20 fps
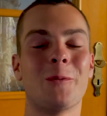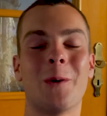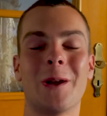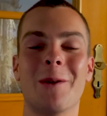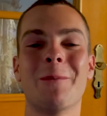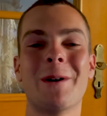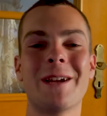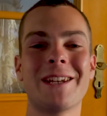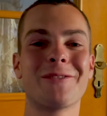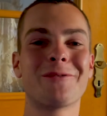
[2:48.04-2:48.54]
I'm
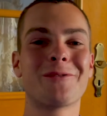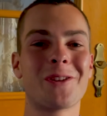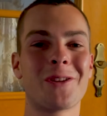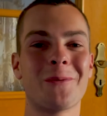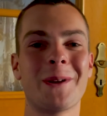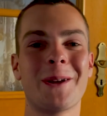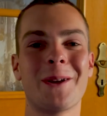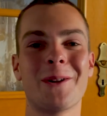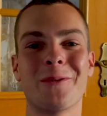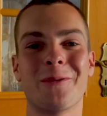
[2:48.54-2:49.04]
waiting for the
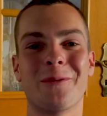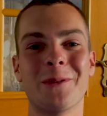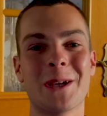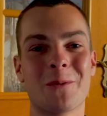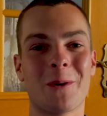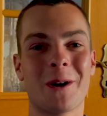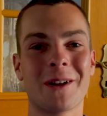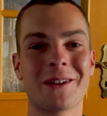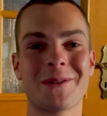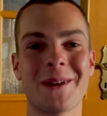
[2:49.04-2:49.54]
video of week
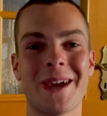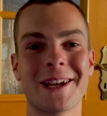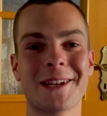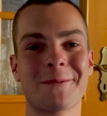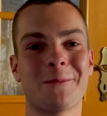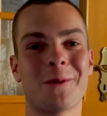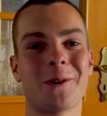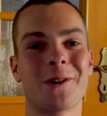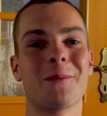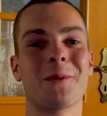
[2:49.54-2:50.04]
1 to
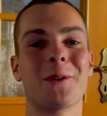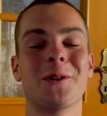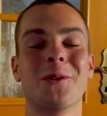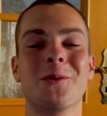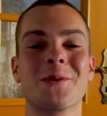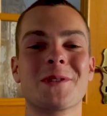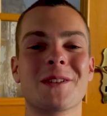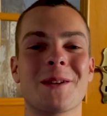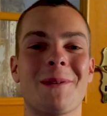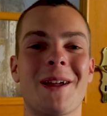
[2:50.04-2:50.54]
export, I'm gonna
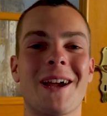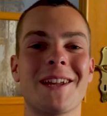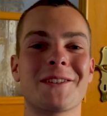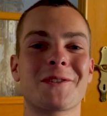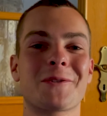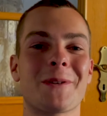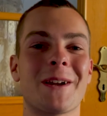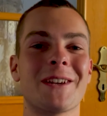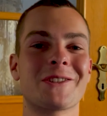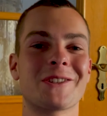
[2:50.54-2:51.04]
do some light
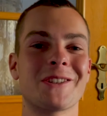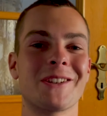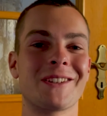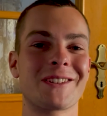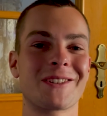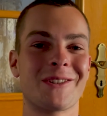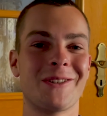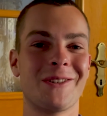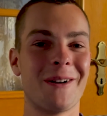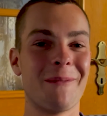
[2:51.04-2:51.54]
stretching,
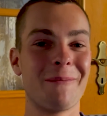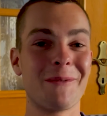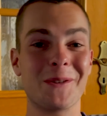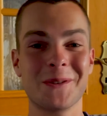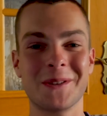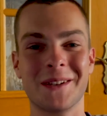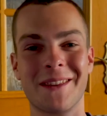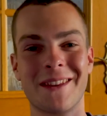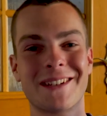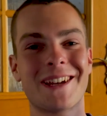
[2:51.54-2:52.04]
so I'm
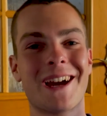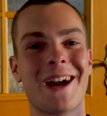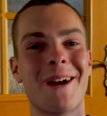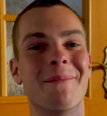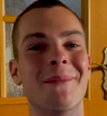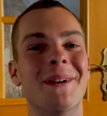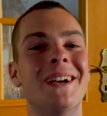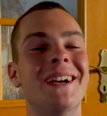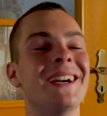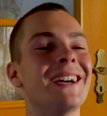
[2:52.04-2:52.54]
using the
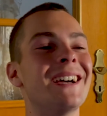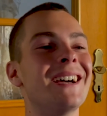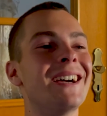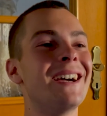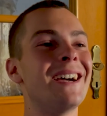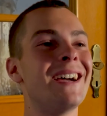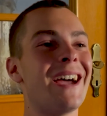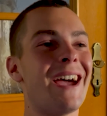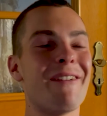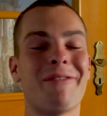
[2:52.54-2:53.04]
time
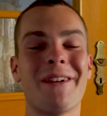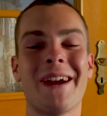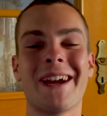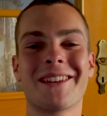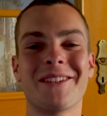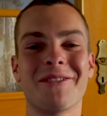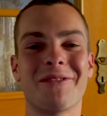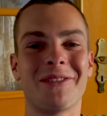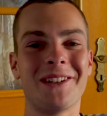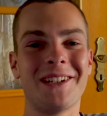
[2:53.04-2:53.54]

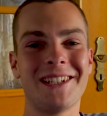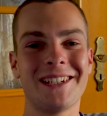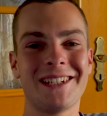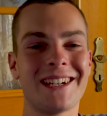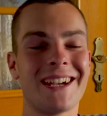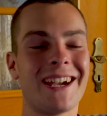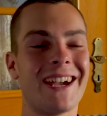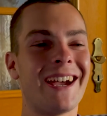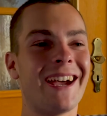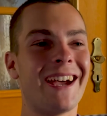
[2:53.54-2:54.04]
effectively,
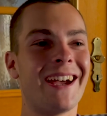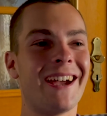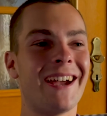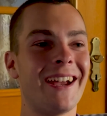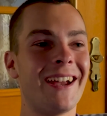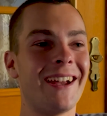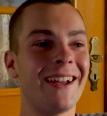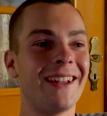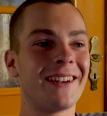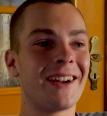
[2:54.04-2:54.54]

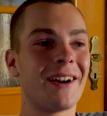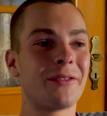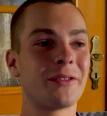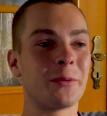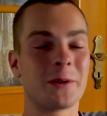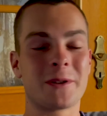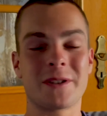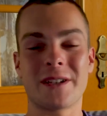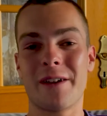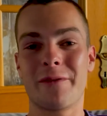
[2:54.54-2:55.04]
and
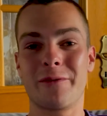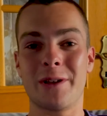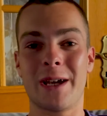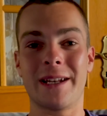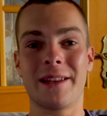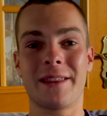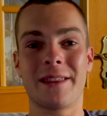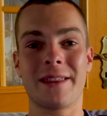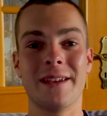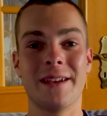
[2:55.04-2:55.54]
afterwards I have to
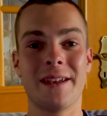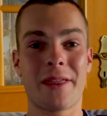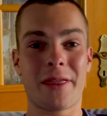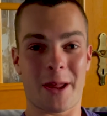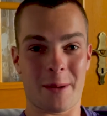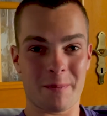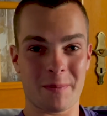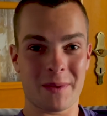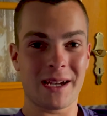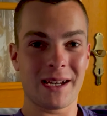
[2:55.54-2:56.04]
edit the
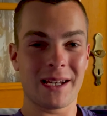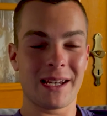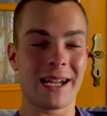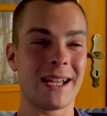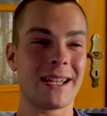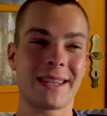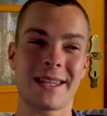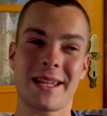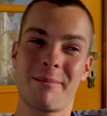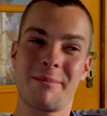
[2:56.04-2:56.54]
thumbnail,
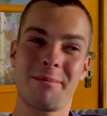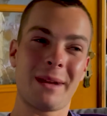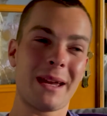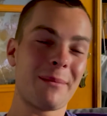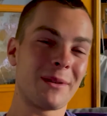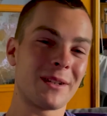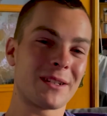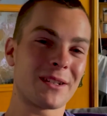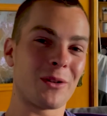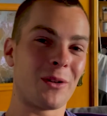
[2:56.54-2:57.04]
and then
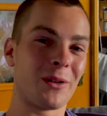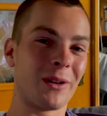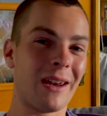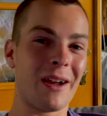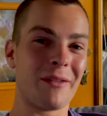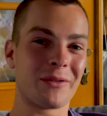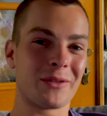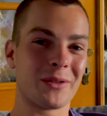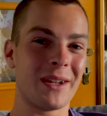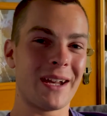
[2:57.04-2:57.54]
maybe it's going
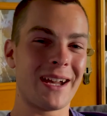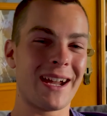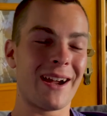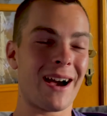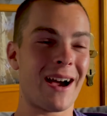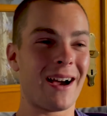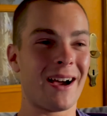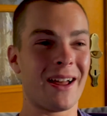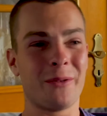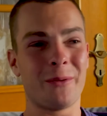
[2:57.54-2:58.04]
live today,
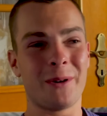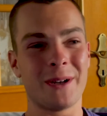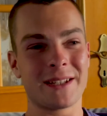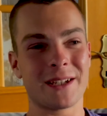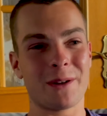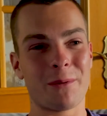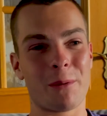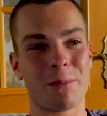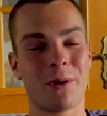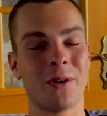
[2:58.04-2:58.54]
otherwise I
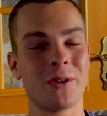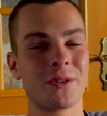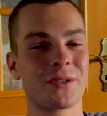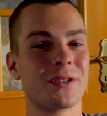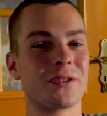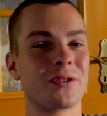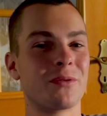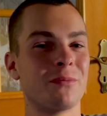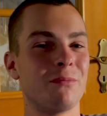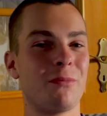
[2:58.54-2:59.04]
will post
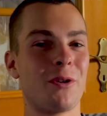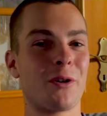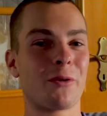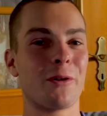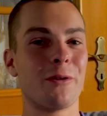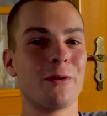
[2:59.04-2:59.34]
it tomorrow.